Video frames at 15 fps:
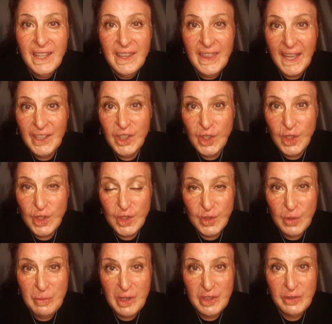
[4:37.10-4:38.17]
Thank you
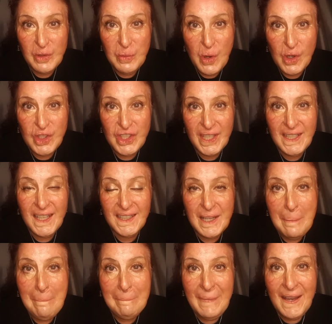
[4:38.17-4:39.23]
so much for watching, and
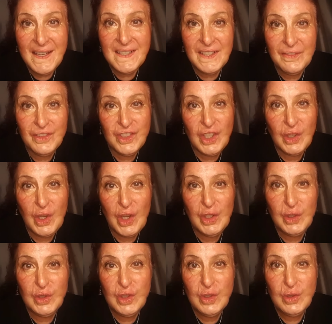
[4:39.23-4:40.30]
a massive shout
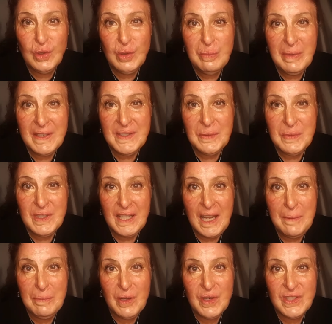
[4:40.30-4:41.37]
out to my
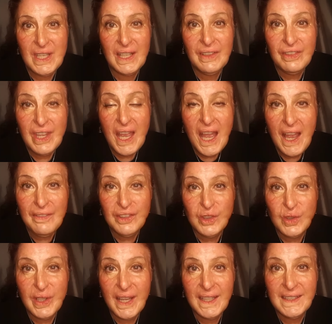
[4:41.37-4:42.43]
subscribers. And if you haven't
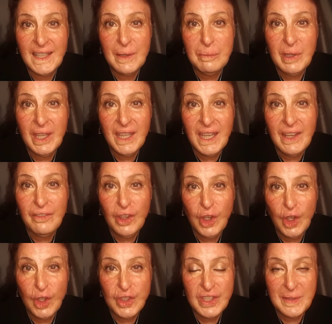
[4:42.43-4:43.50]
already, it'd be great if you
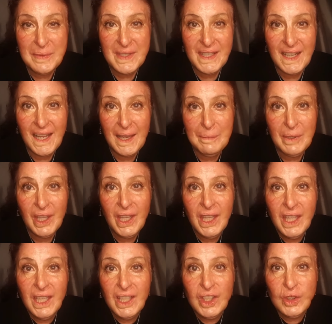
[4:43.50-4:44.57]
could subscribe.
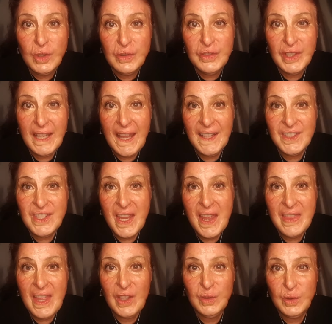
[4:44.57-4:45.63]
Don't forget to
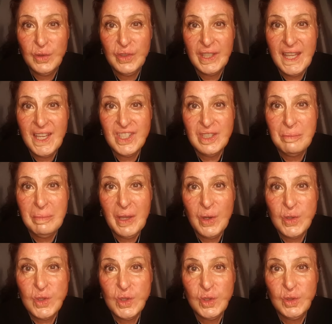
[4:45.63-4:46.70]
hit that notification
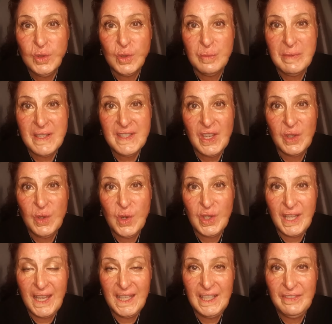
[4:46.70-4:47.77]
bell so you don't miss out
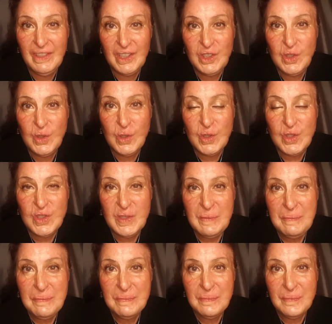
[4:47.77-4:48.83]
on any videos.
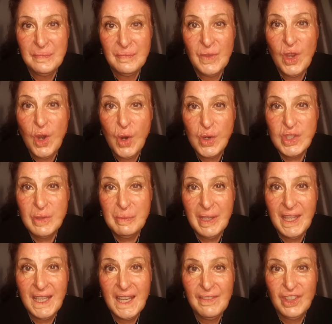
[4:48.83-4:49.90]
Also, be
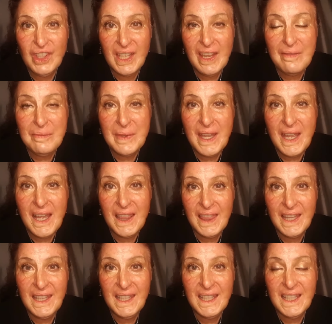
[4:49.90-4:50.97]
great if you could give me a
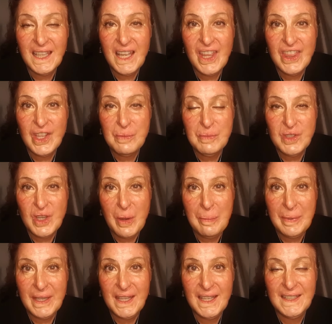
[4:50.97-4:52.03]
like, a thumbs
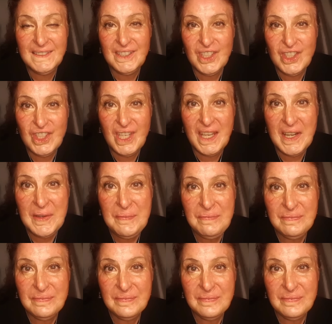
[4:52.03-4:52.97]
up, and a share.